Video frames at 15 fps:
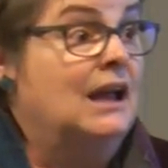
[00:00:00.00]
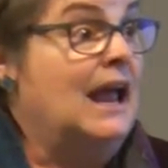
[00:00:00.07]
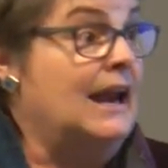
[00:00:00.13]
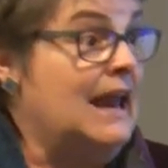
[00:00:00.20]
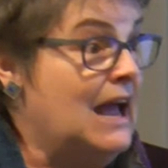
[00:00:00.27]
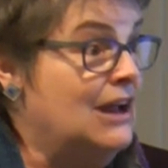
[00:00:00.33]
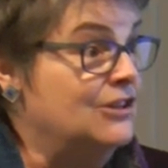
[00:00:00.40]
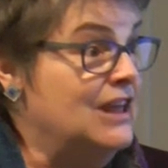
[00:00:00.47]

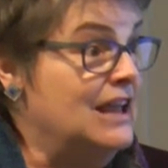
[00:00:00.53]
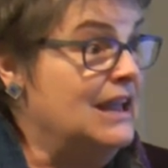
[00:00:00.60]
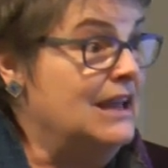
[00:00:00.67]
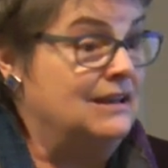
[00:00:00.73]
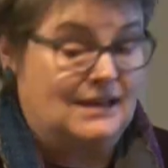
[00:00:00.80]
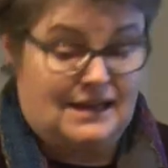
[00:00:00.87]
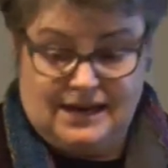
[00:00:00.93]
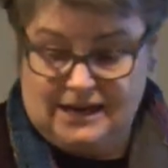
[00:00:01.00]
And how do they
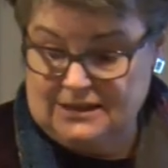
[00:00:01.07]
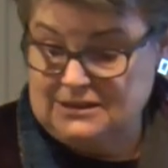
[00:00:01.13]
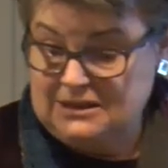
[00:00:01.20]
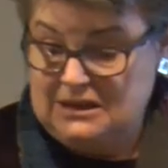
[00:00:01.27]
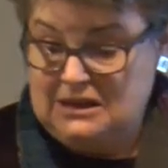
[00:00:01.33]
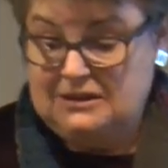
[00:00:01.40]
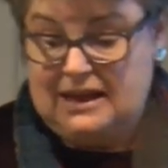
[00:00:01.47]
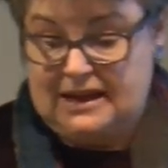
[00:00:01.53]
get land?
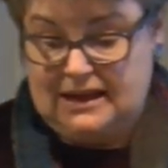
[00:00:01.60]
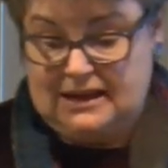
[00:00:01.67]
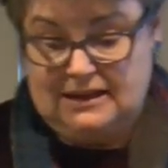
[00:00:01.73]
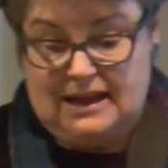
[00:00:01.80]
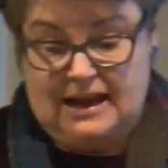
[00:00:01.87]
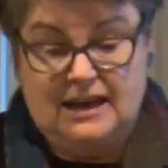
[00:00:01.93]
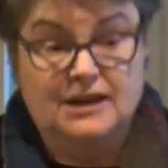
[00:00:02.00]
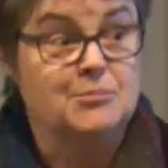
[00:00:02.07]
They get
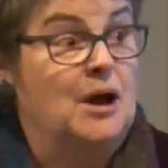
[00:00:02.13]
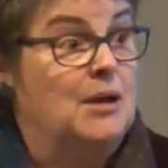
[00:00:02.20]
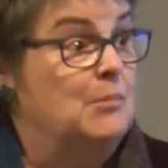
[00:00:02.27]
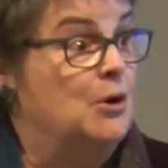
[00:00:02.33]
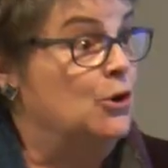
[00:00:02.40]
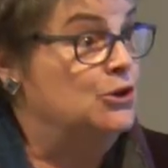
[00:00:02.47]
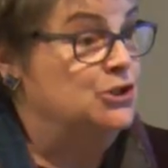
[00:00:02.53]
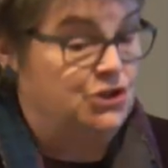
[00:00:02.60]
land by
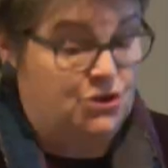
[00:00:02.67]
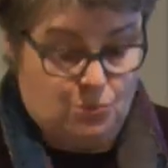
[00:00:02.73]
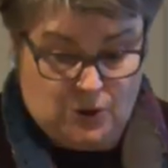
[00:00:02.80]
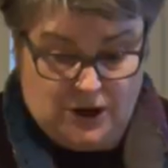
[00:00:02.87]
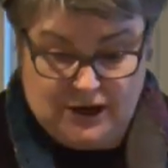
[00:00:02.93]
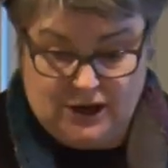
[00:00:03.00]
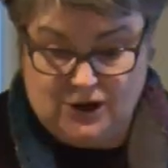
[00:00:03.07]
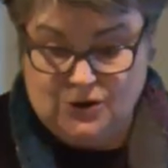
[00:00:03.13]
marriage to
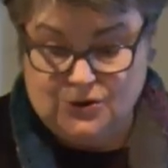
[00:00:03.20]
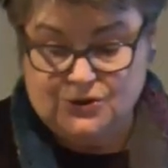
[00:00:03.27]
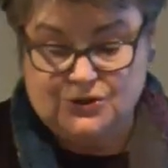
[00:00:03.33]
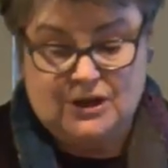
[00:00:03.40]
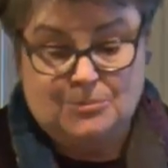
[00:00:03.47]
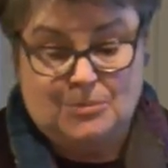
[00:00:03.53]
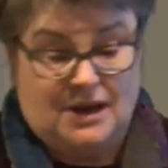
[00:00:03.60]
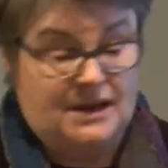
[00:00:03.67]
widows,
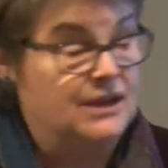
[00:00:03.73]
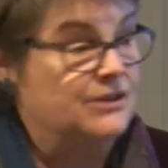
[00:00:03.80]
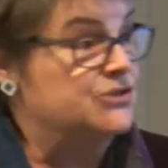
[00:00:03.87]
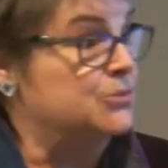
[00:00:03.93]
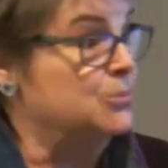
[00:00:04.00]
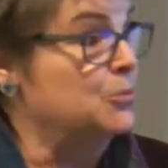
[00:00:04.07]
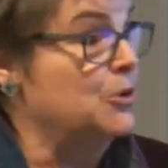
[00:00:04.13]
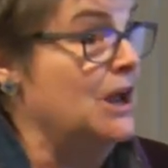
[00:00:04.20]
by gifts
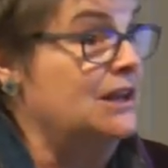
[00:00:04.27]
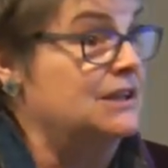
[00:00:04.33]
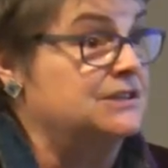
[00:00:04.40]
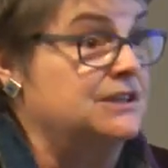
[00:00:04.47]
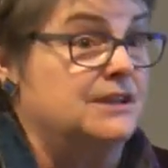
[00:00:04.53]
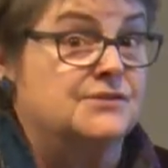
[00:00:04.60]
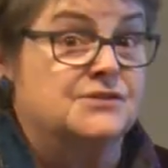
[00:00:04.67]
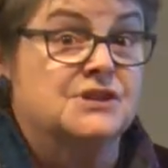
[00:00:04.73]
from
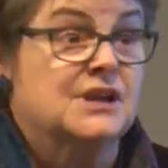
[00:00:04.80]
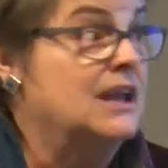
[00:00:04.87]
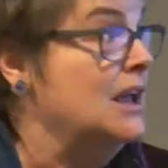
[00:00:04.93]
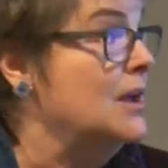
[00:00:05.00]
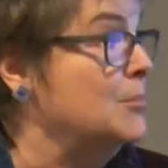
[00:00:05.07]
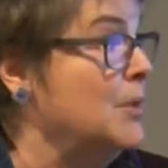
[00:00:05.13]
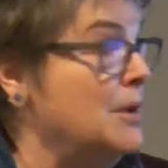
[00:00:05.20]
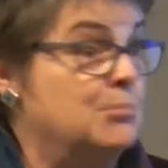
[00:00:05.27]
relatives,
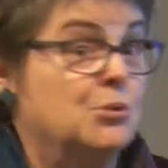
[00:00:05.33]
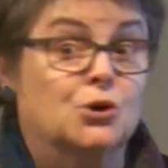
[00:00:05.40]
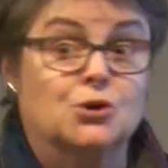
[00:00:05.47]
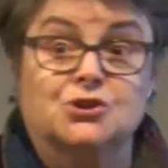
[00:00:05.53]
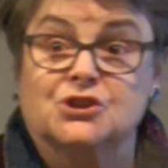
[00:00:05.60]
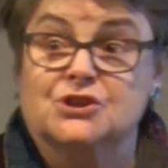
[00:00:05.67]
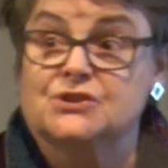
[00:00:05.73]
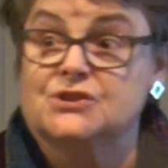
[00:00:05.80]
and by
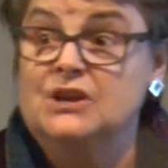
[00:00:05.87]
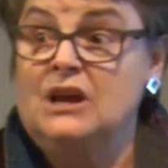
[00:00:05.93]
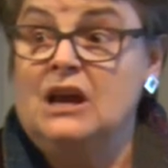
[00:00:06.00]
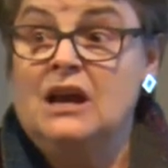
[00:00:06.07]
purchase.